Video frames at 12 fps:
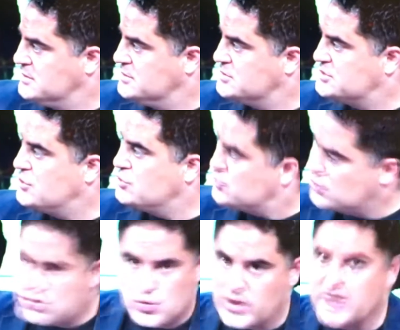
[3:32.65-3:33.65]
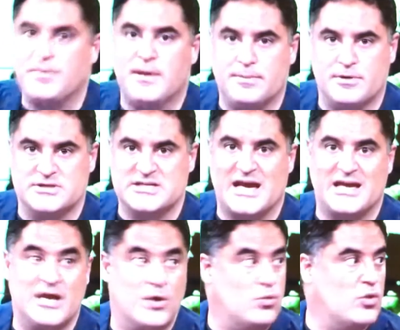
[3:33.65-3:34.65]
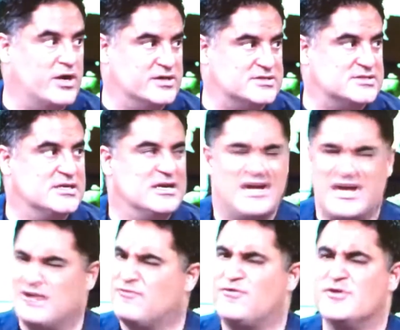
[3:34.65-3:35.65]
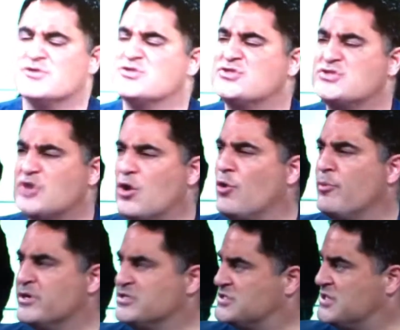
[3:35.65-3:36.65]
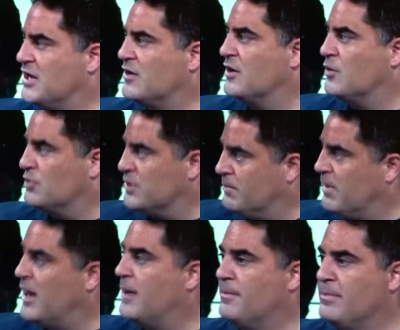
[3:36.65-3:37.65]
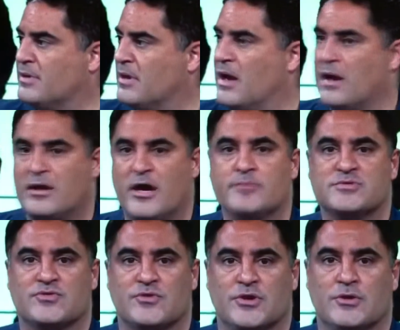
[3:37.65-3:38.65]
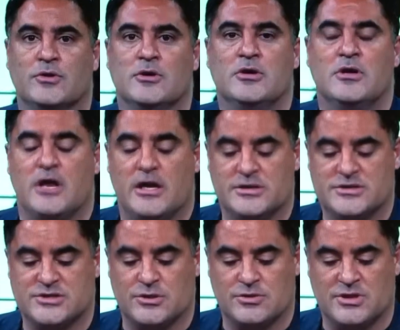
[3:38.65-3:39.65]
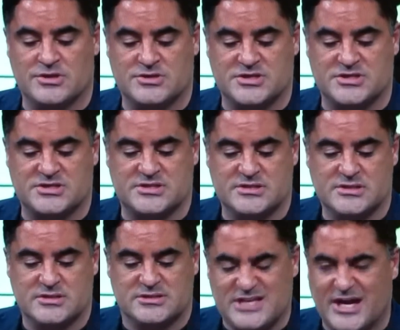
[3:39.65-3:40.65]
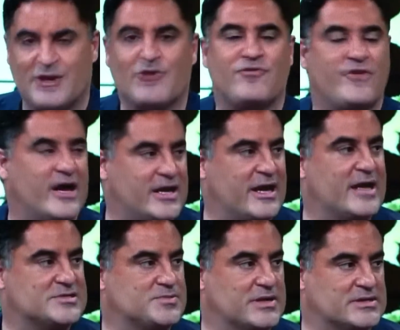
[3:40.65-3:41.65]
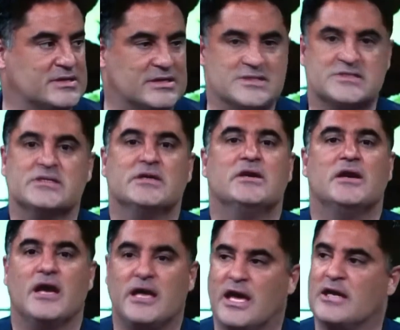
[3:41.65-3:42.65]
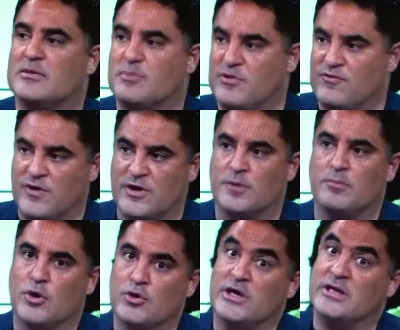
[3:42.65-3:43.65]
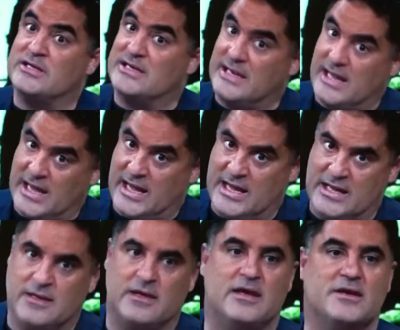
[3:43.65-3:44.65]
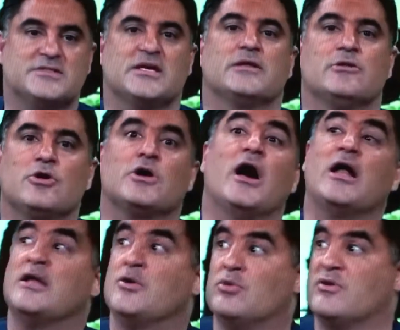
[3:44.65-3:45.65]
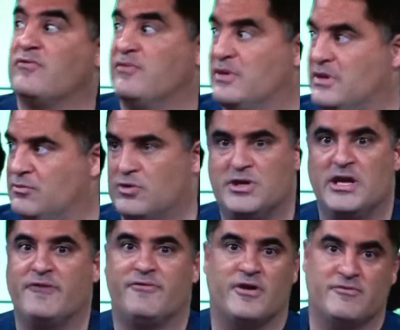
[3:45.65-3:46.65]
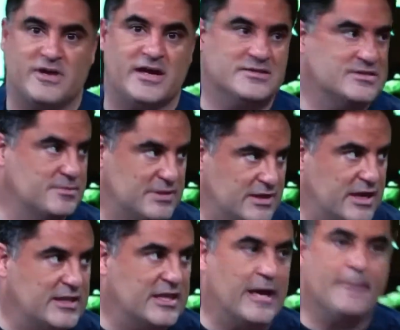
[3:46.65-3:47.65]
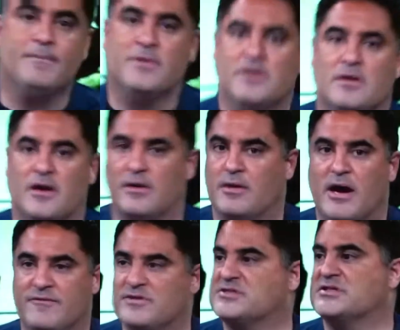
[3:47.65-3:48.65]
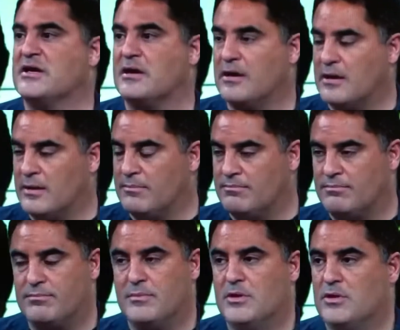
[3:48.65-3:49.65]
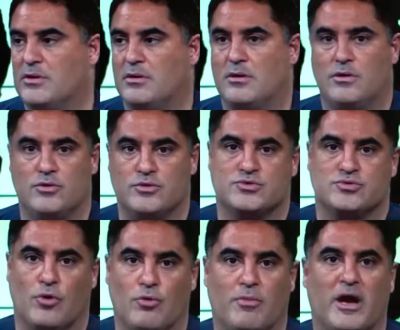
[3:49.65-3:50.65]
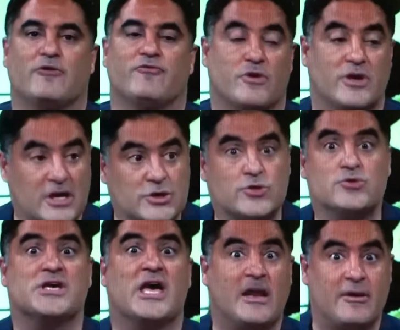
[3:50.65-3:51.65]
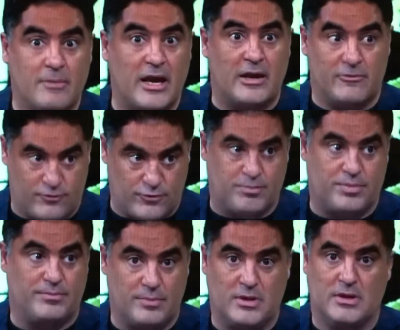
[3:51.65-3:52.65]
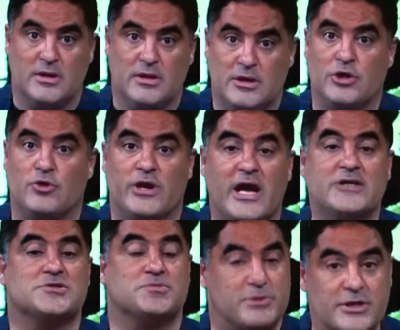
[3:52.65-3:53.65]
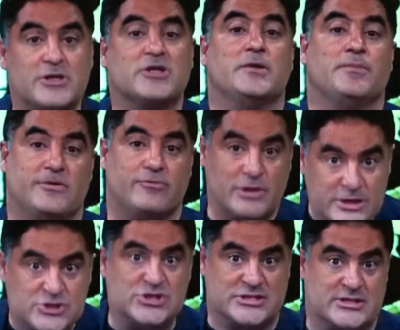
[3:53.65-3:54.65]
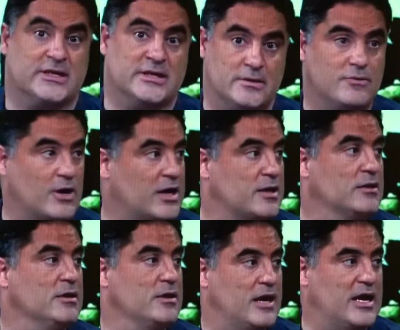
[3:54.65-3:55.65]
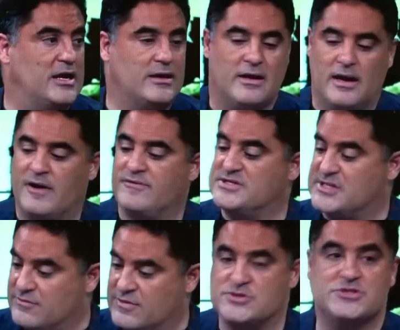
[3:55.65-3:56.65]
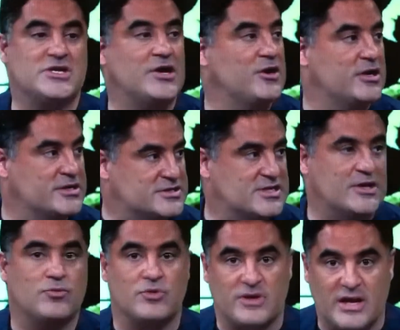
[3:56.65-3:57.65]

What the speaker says: So 20 people attacking at once. And it feels so much scarier when the mob comes for you. And so there's this terrifying aspect to this. Again, to be fair to Modi today, he's like, look, Gandhi would never have done something like that. Obviously a huge role model for Hindus and for, not just politically, but religiously, right? And obviously a vegetarian, etc.